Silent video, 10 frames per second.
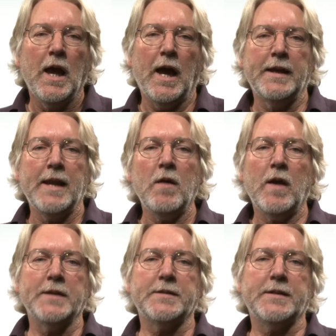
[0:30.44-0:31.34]
and now
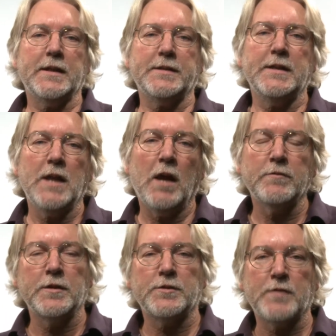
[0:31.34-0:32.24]
has
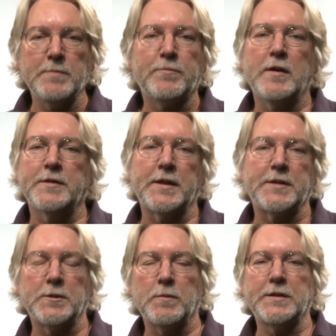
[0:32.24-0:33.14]
1600 stream
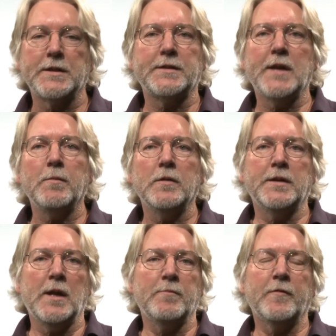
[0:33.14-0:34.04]
processors, which is double
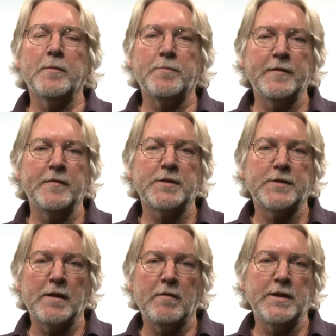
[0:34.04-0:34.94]
the number of the previous
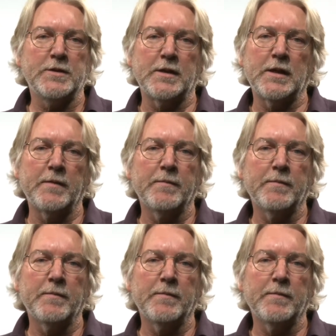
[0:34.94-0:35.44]
generation.